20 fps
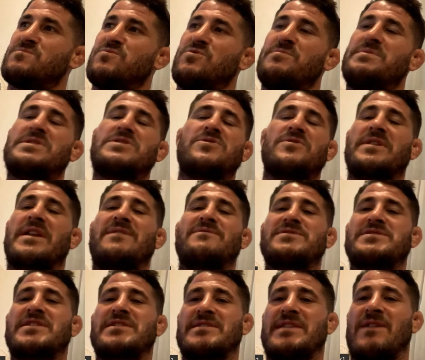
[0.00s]
be doing
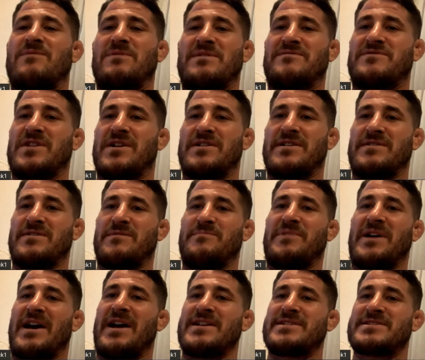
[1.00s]
everything that we've done in the
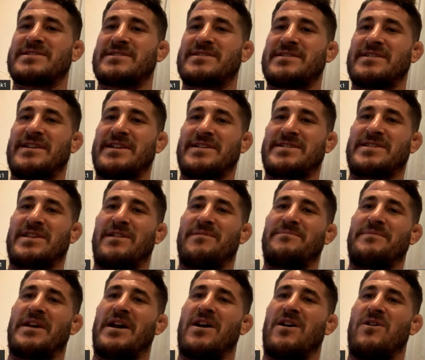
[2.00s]
past, except
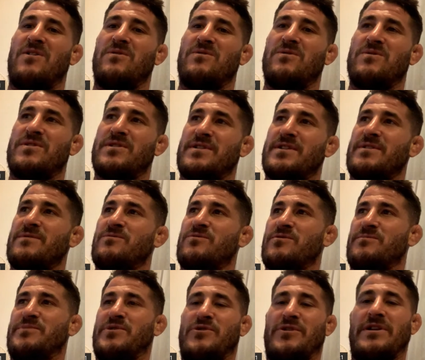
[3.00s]
now we're
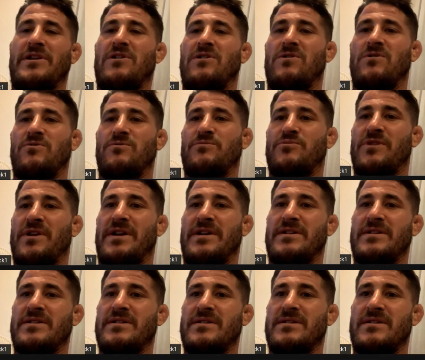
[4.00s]
building our own brand.
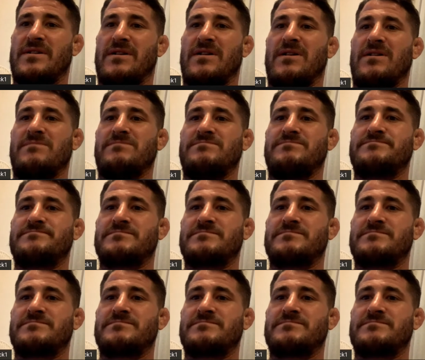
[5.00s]
And